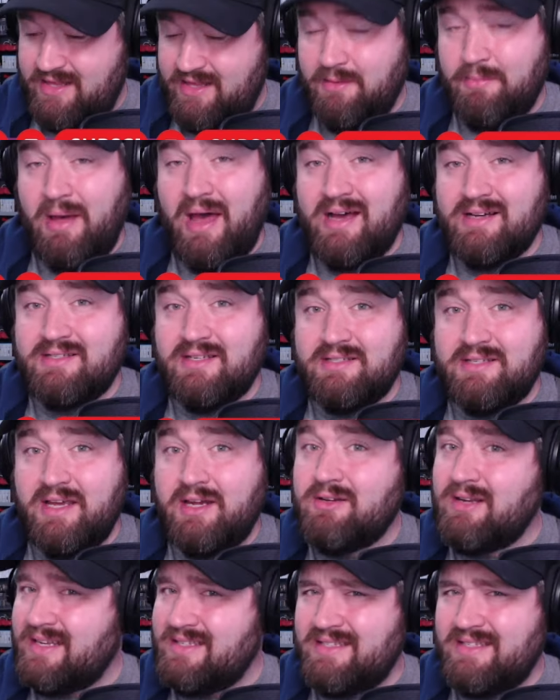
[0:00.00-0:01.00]
the box is here,
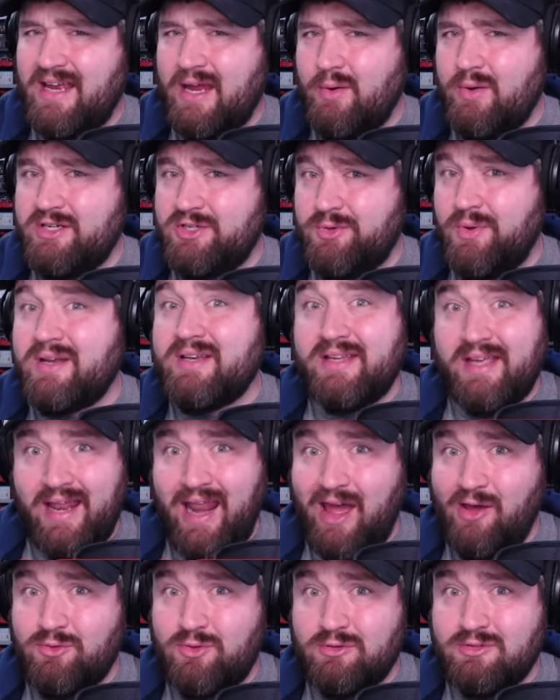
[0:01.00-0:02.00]
let's tear into it and get
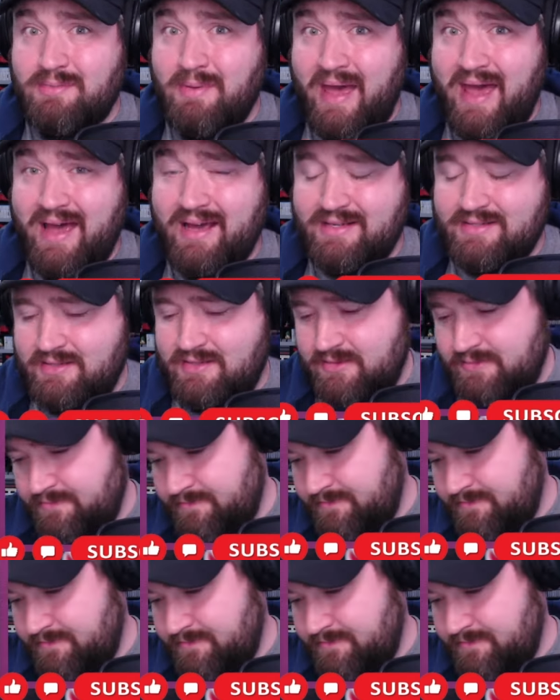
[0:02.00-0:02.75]
out those packs.